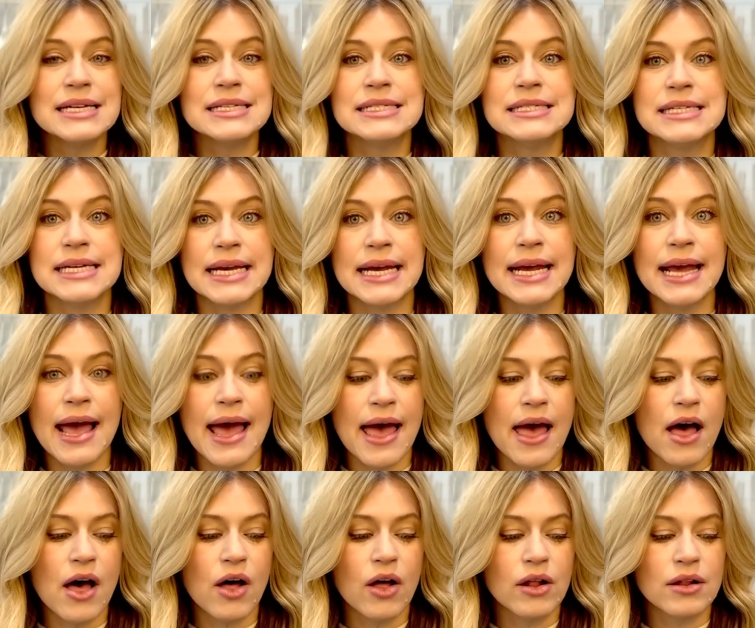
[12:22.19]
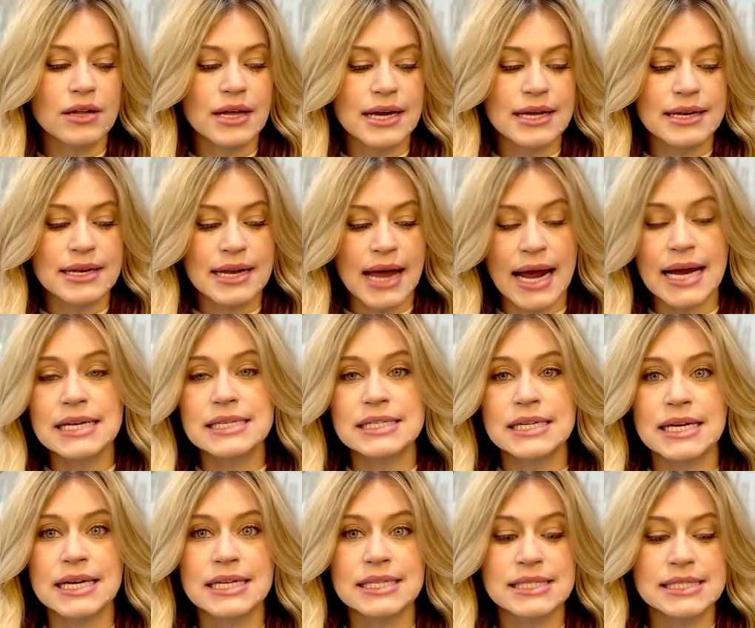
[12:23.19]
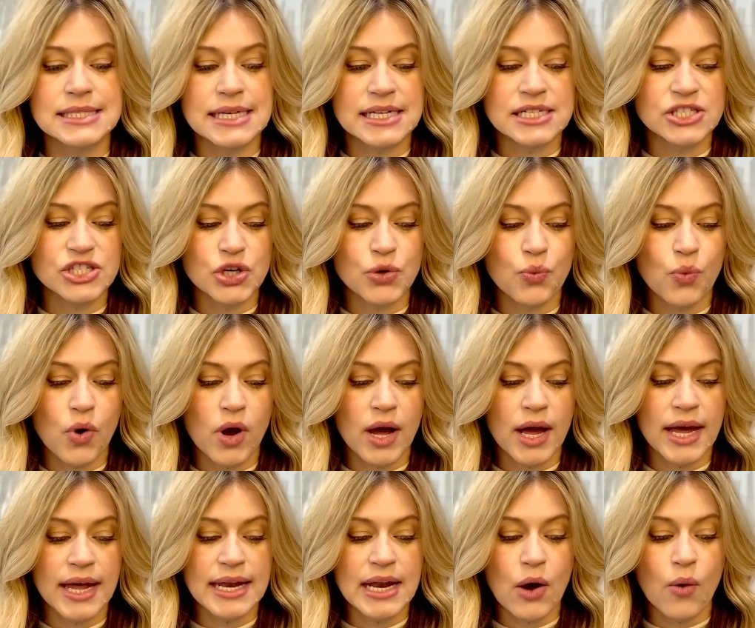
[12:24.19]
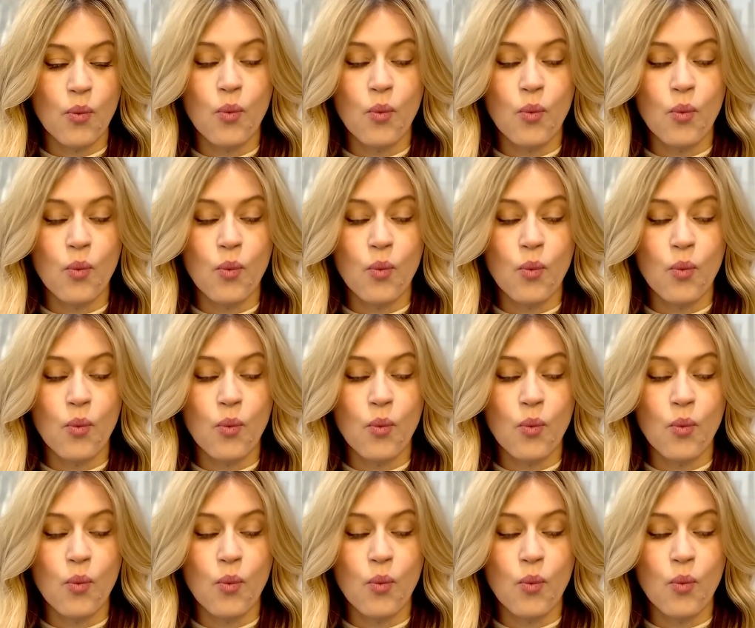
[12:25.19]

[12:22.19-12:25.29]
DL 1961